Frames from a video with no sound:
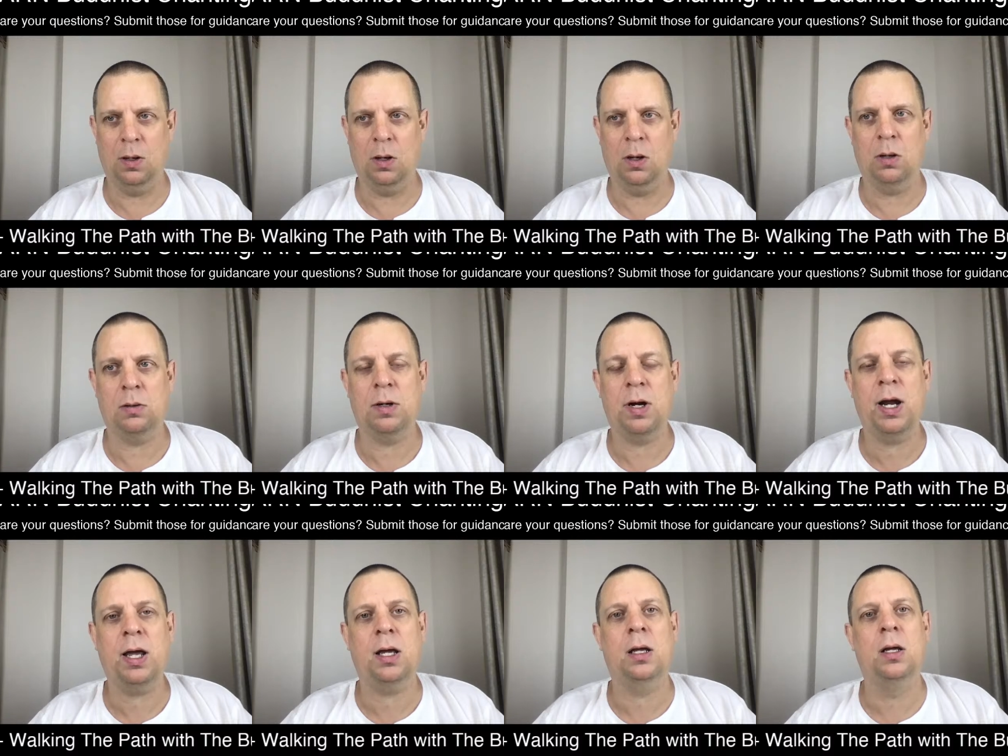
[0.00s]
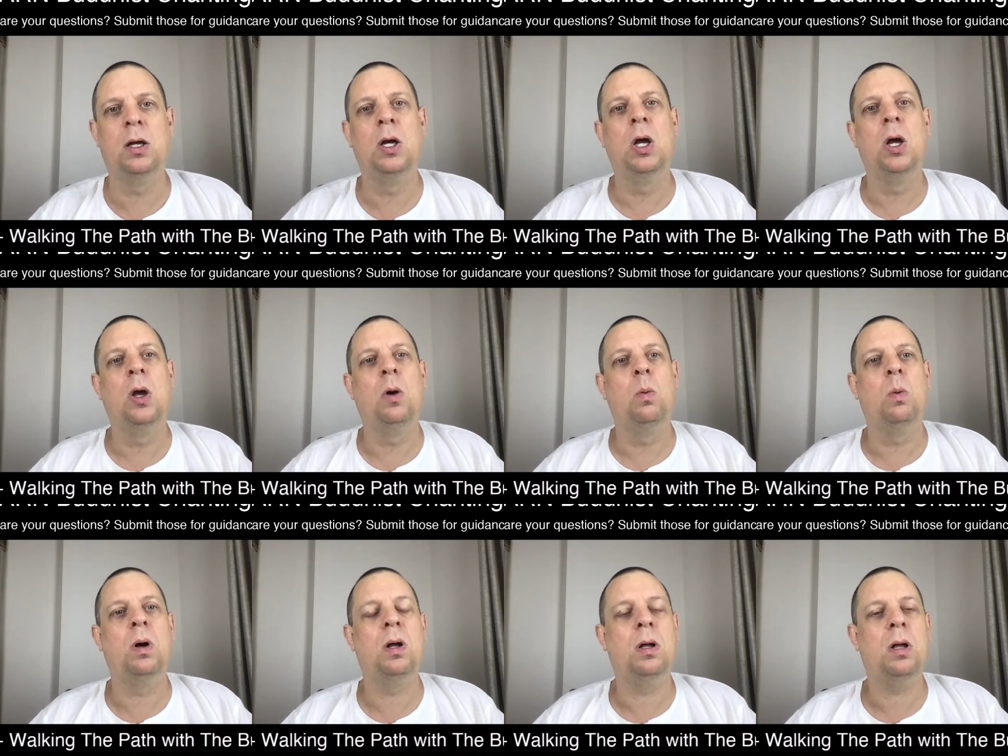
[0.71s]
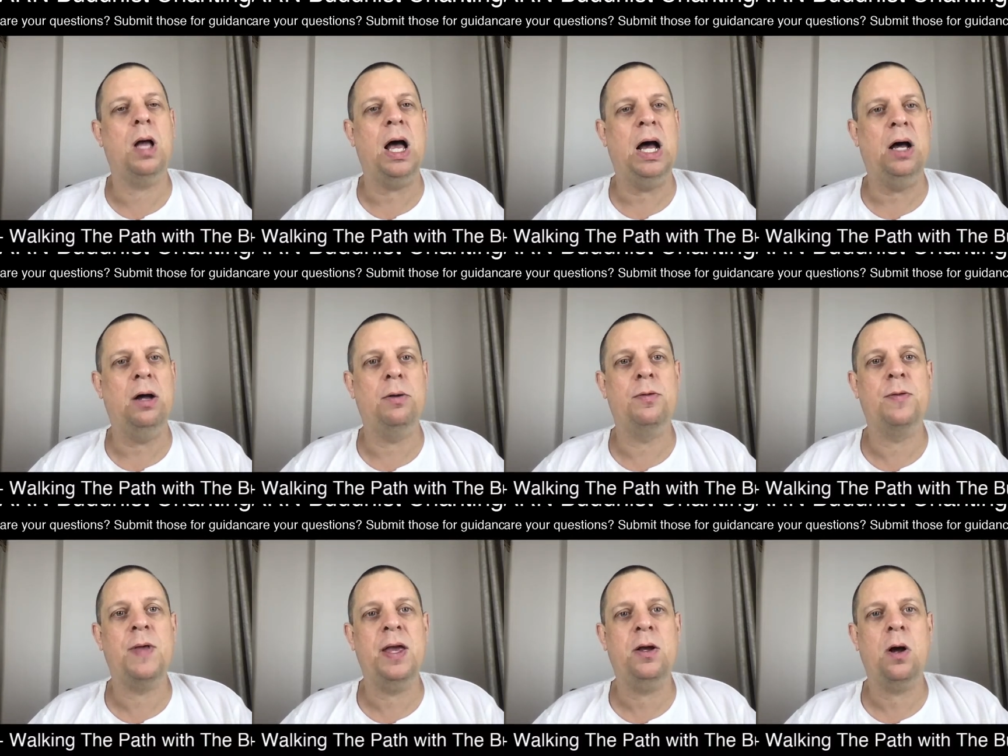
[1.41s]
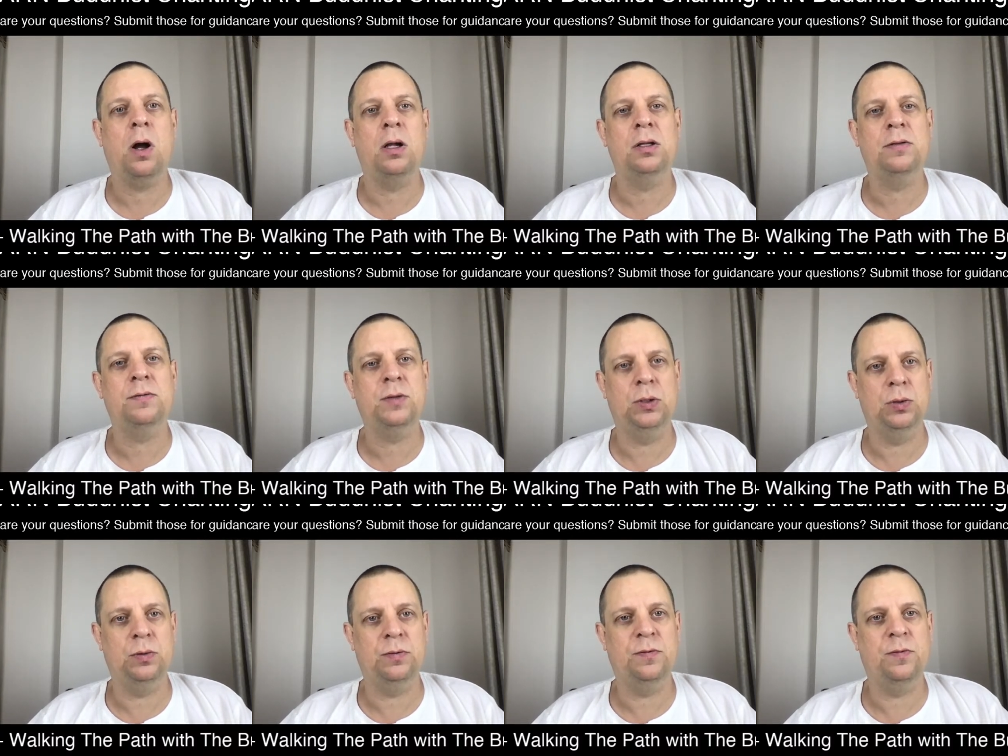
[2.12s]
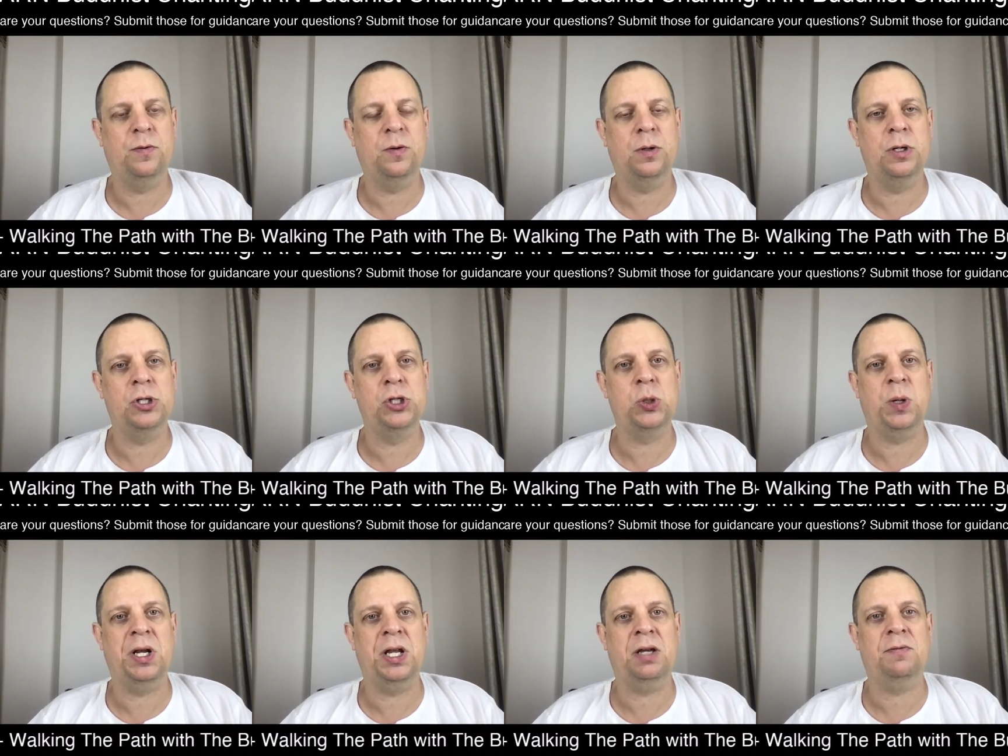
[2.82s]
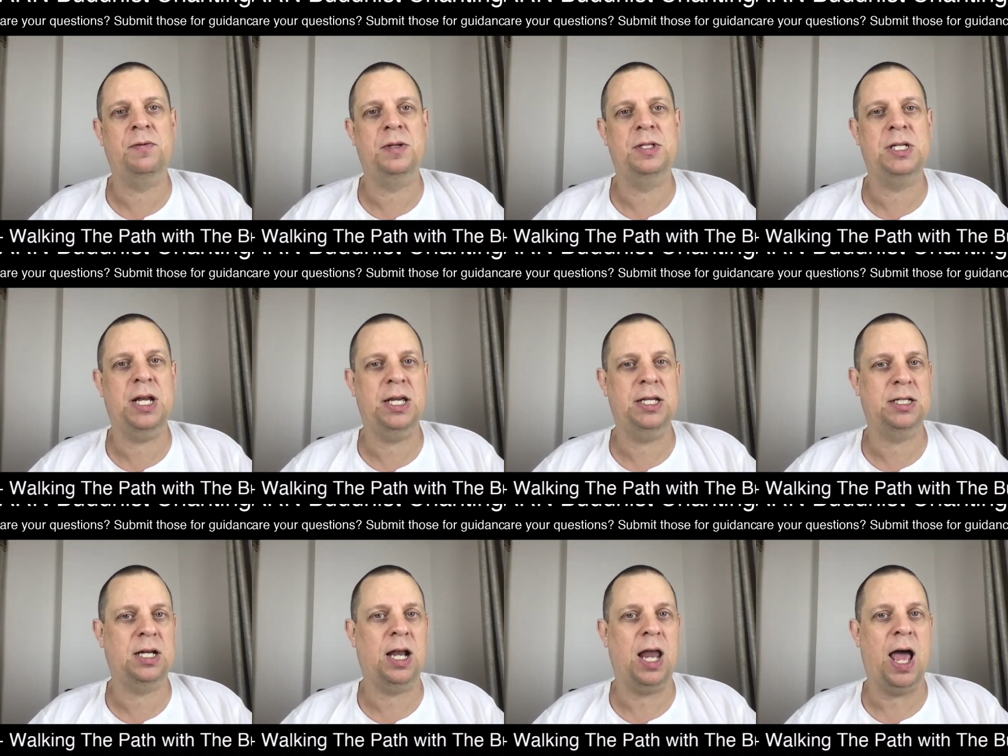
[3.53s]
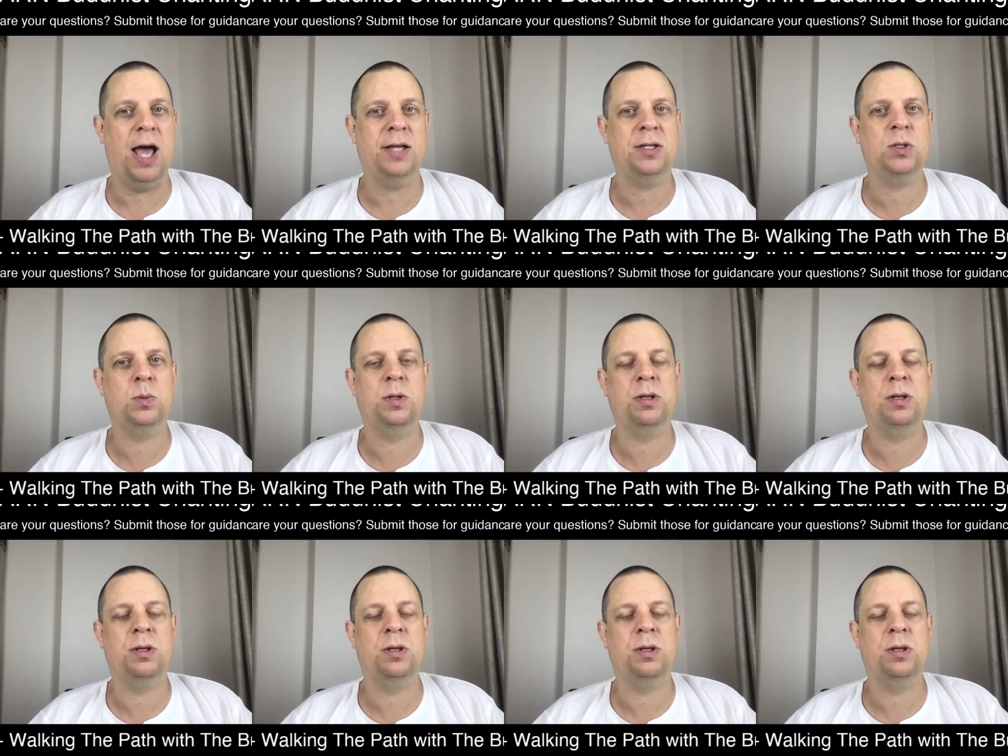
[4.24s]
All right. Well, I'll thank all of you for joining for today's class,